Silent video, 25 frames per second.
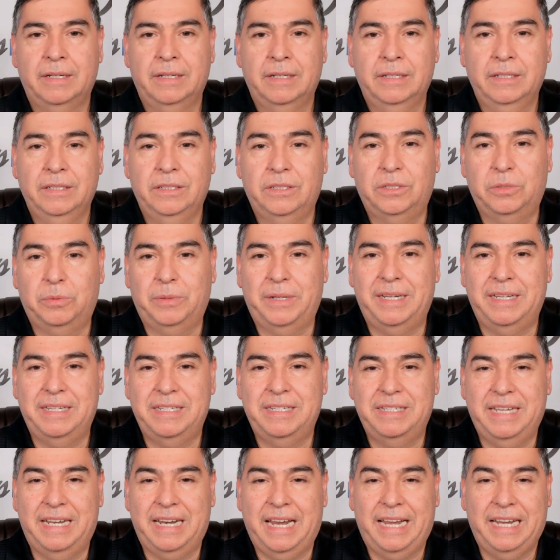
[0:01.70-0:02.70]
Twins
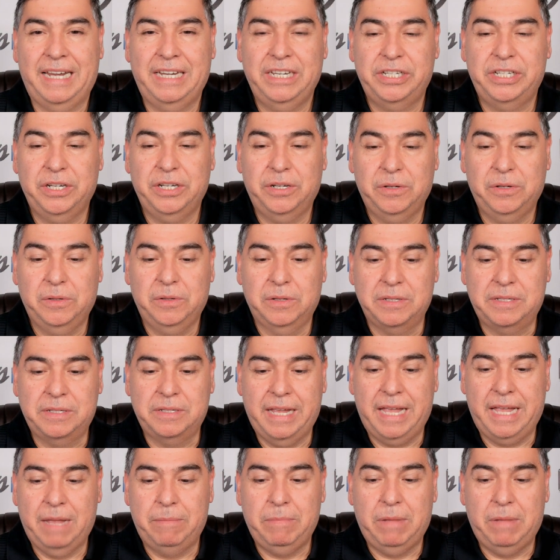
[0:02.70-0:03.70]
and Angels
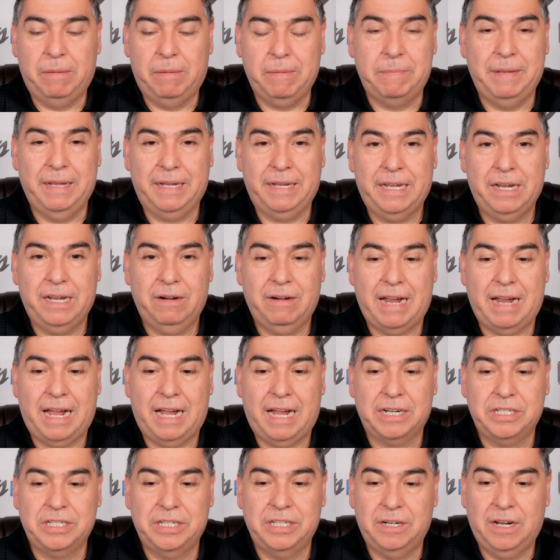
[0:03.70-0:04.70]
MLB pick here
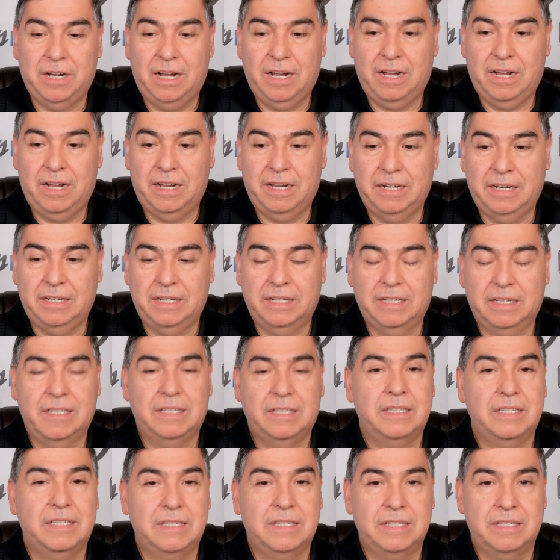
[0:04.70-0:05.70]
action on
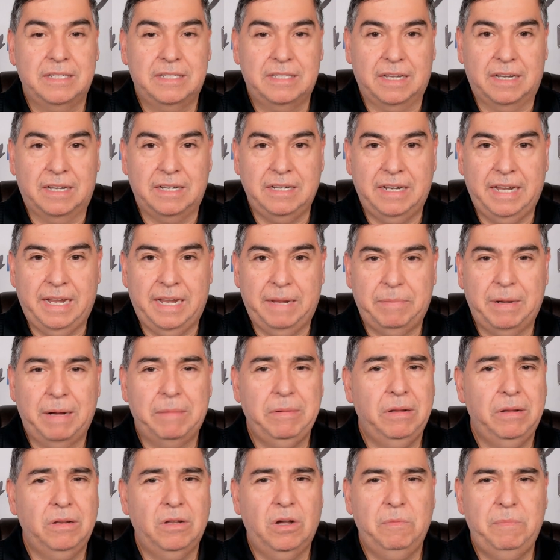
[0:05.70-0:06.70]
Sunday.
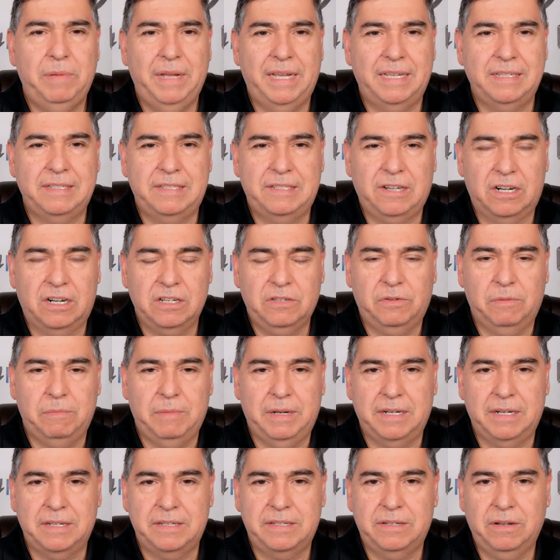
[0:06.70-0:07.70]
Pablo Lopez starts for
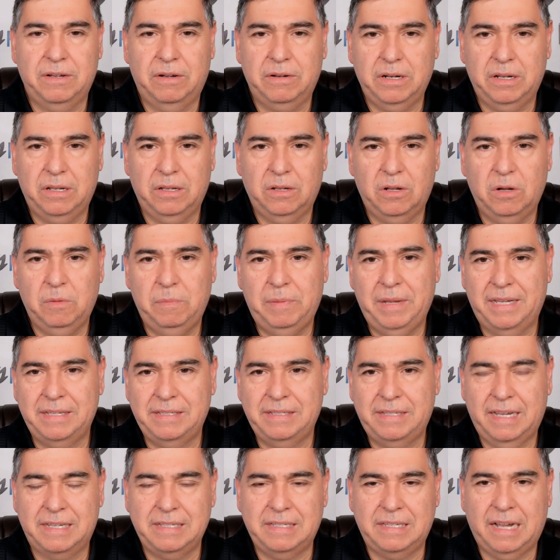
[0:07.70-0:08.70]
Minnesota. Lopez
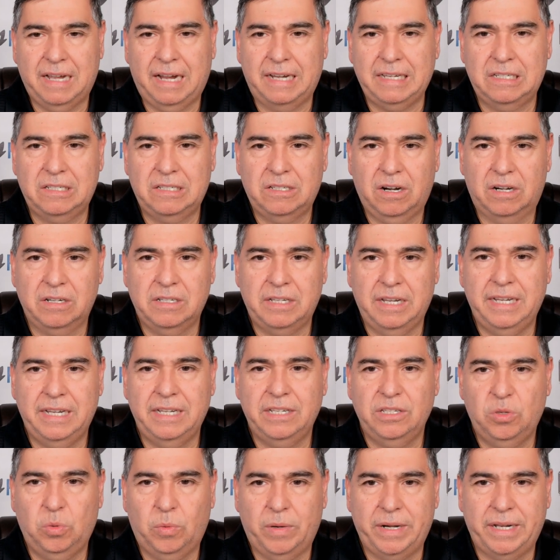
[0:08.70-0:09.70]
has nine starts
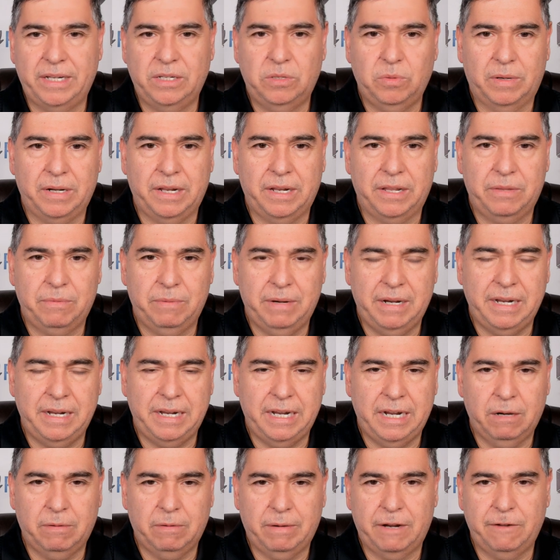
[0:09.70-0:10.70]
in 2023,
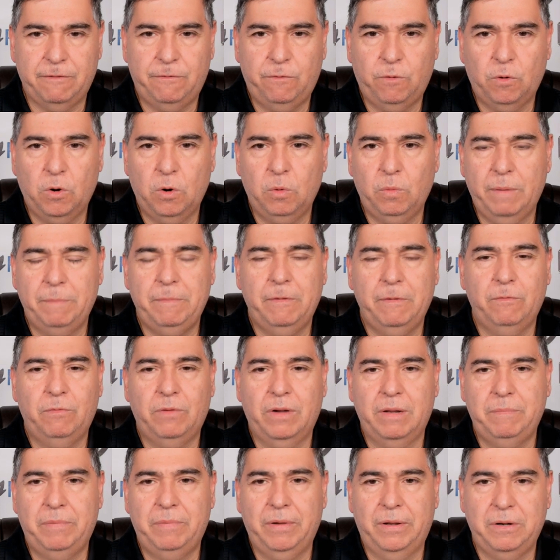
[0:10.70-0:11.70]
ERA 4, whip of
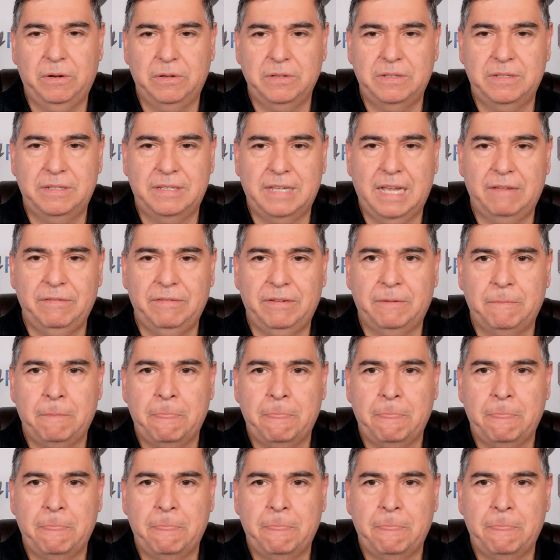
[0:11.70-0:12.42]
1.07.